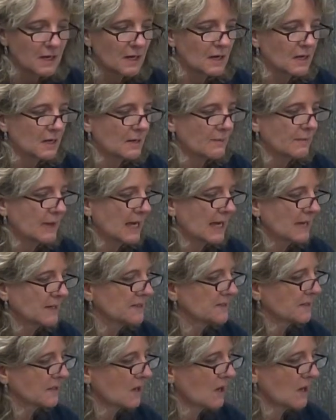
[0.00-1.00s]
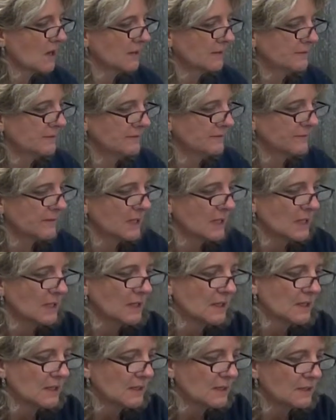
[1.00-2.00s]
Um, hexagon
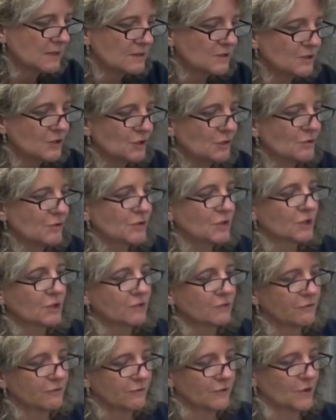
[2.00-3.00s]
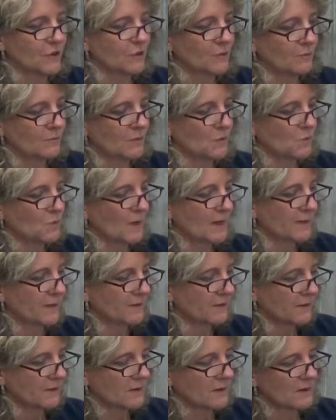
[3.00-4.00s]
is used to confirm
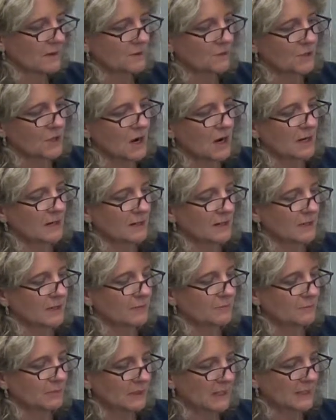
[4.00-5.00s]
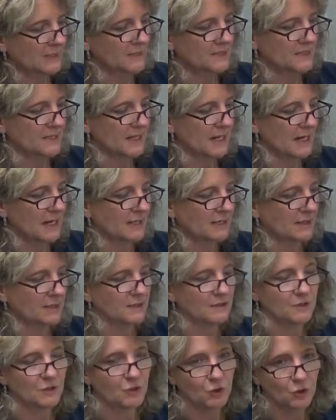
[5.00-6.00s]
whether or not a blood stain
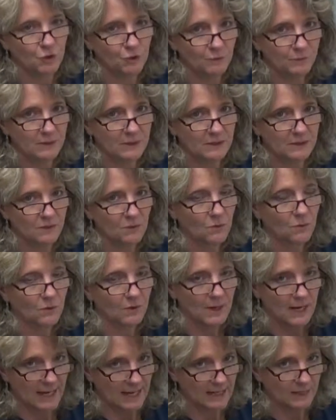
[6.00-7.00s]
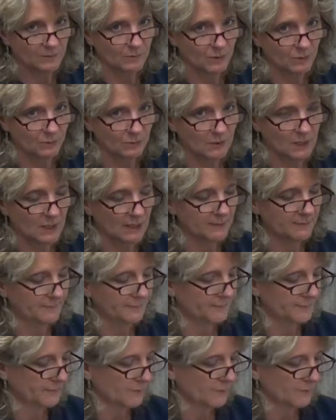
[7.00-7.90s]
is human or animal blood.